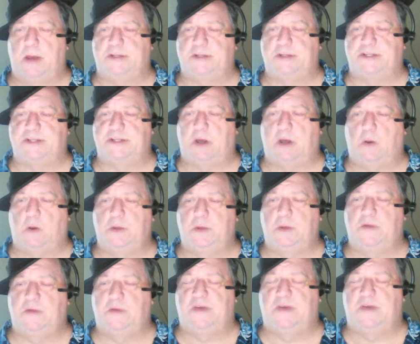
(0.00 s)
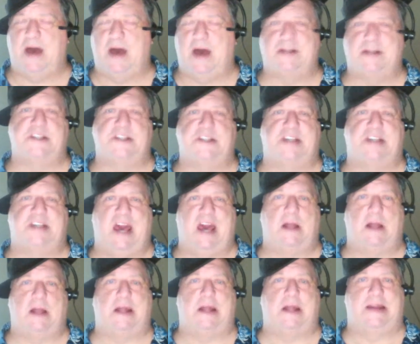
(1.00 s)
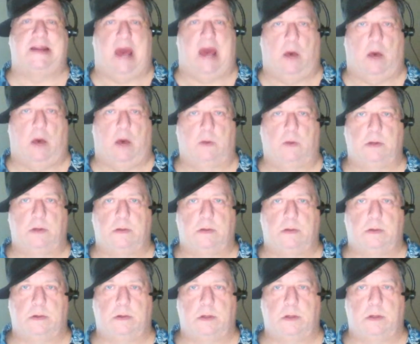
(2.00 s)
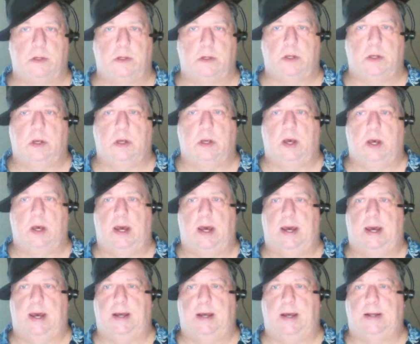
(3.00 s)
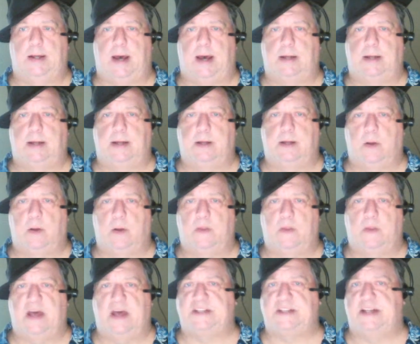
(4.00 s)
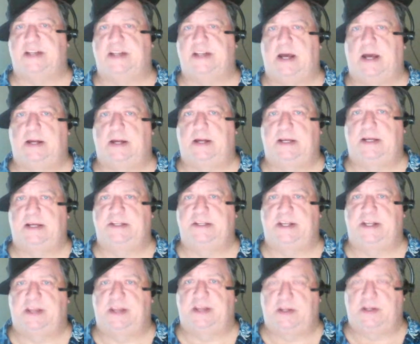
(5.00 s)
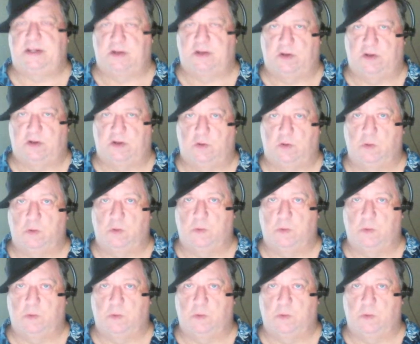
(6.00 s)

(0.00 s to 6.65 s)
So you've got to scale it down. And I know that's not an easy thing to do.